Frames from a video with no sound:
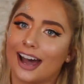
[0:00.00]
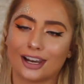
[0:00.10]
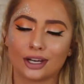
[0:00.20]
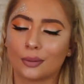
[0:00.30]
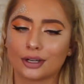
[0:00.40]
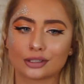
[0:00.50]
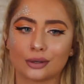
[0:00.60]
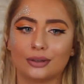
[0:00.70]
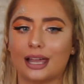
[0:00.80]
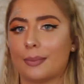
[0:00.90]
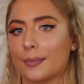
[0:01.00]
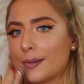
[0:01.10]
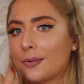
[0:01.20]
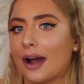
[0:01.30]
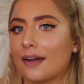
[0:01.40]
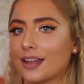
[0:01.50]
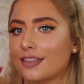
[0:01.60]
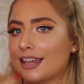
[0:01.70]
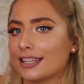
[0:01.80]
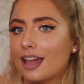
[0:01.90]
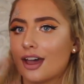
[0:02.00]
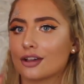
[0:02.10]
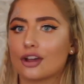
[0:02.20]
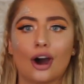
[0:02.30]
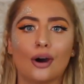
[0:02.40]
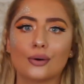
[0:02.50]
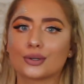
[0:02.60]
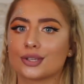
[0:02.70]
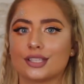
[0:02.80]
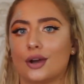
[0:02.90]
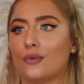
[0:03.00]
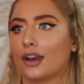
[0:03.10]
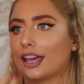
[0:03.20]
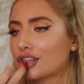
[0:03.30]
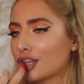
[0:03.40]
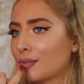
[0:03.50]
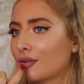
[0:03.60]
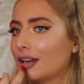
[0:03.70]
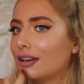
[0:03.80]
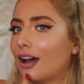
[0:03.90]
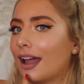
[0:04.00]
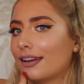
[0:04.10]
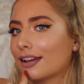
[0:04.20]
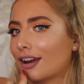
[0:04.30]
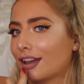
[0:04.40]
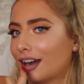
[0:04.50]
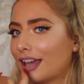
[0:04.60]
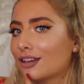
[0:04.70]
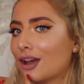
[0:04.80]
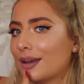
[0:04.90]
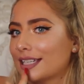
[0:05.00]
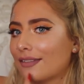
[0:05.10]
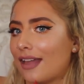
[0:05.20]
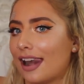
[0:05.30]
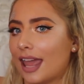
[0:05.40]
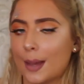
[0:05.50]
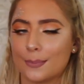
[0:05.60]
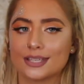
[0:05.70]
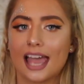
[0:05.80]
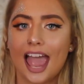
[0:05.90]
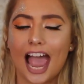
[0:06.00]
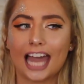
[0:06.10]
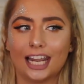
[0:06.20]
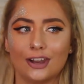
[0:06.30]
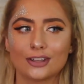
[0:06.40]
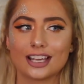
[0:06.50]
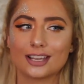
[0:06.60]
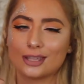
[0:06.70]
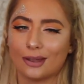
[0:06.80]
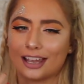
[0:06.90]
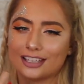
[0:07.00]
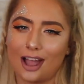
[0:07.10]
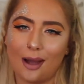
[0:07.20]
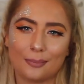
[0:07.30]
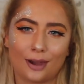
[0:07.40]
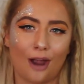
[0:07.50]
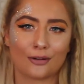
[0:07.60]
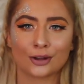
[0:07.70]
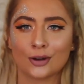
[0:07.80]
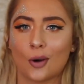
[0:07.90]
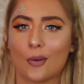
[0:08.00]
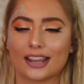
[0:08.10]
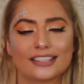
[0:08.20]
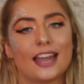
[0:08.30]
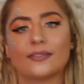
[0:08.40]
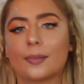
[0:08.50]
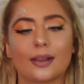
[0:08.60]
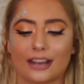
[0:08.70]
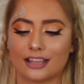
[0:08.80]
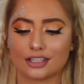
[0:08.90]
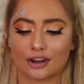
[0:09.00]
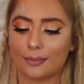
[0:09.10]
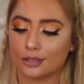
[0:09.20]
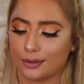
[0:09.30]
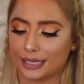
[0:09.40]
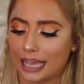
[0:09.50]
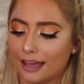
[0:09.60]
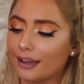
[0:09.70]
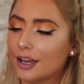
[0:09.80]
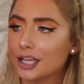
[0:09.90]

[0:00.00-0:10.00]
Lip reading: I don't know what to call it, but people have like this gold or silver, like shimmery line kind of like going down their lips. And it looks like so like Tumblr and cool. And I see everybody on Instagram doing it.